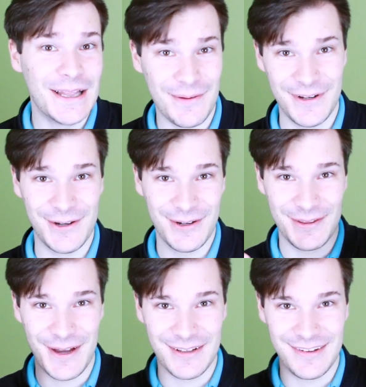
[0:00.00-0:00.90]
Let me know
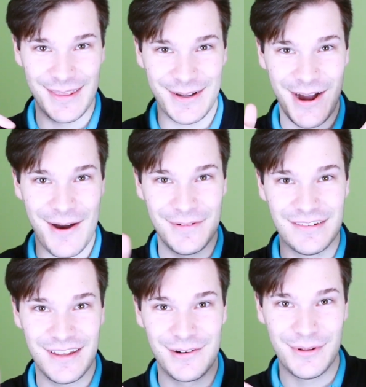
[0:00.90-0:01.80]
your thoughts in the
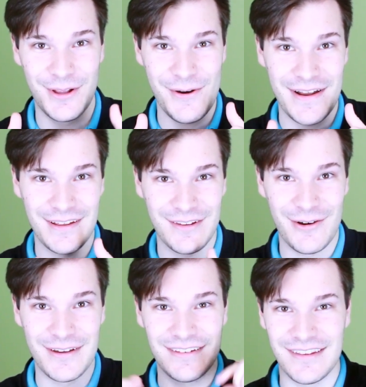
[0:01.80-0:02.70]
comments down below. And as
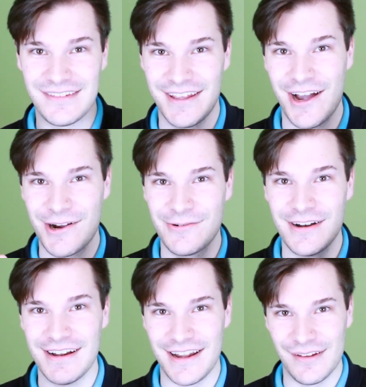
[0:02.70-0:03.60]
always, stay
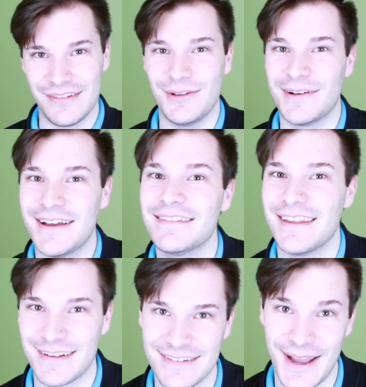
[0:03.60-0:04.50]
awkward, and I'll see you guys
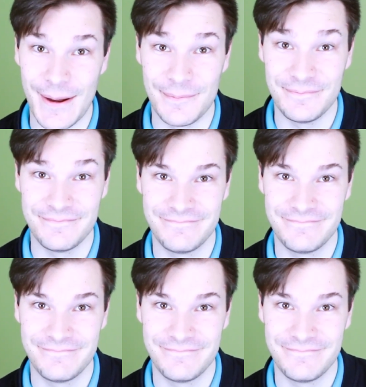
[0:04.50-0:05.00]
next time.